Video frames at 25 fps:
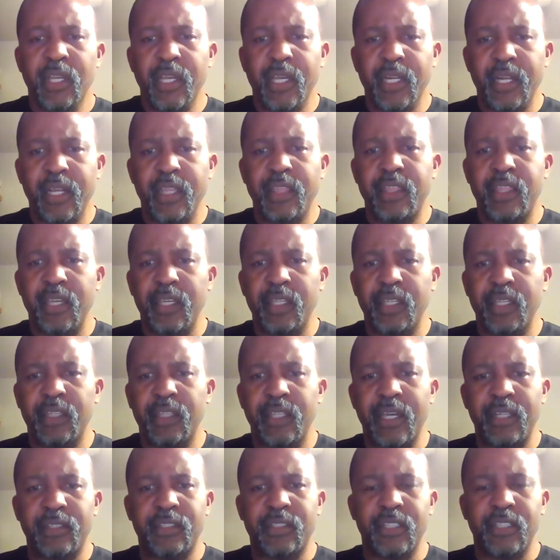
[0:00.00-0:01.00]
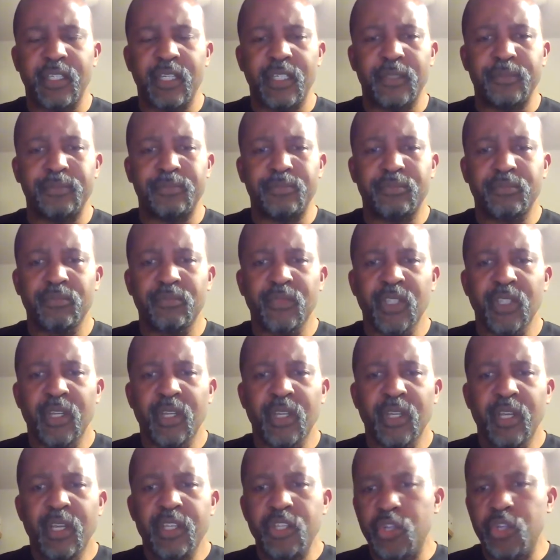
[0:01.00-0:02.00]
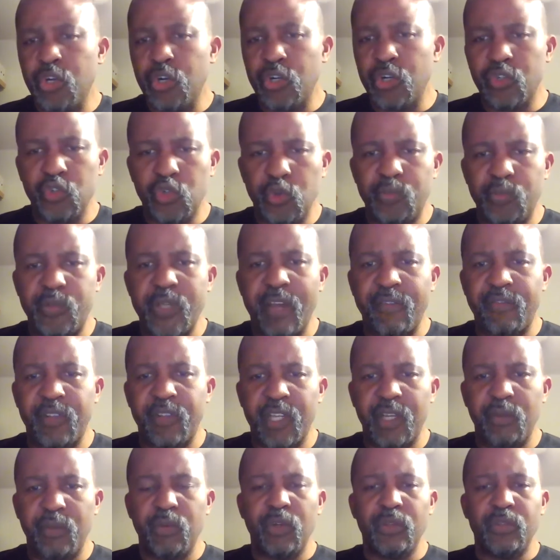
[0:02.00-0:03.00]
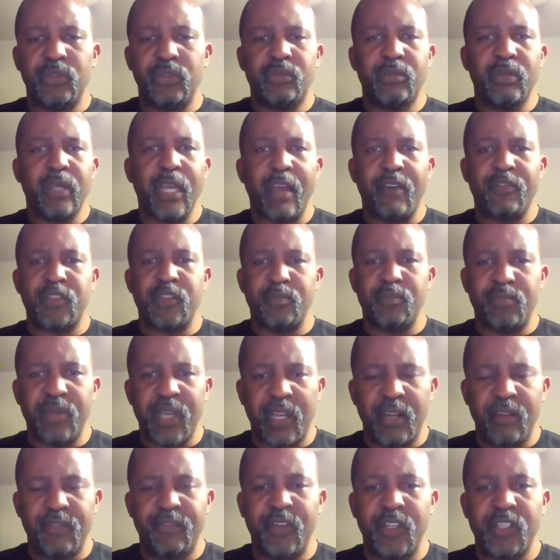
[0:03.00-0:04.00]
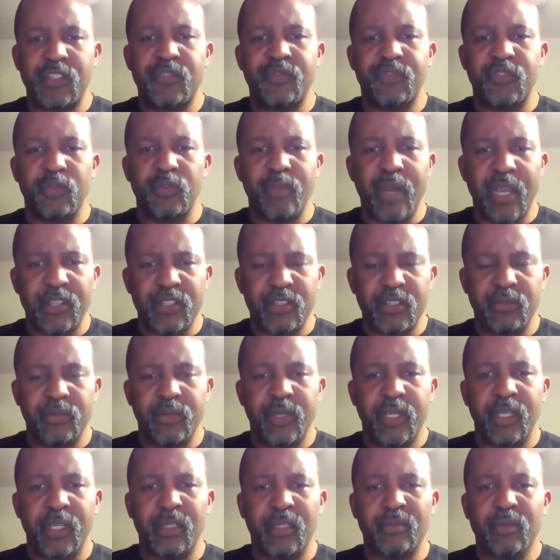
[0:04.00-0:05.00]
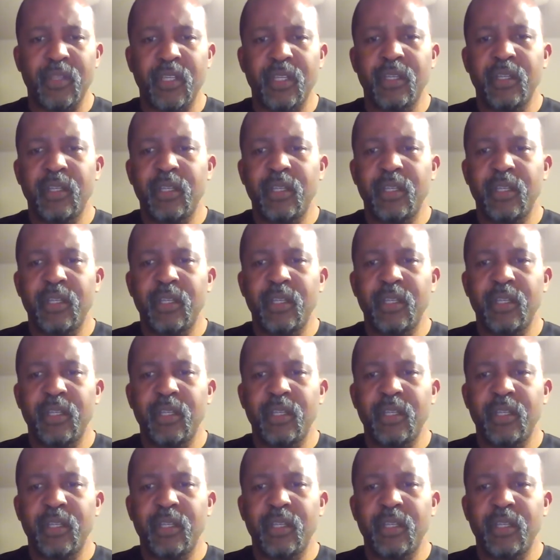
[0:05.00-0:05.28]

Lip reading: And I think that your group definitely will have some benefits for mentoring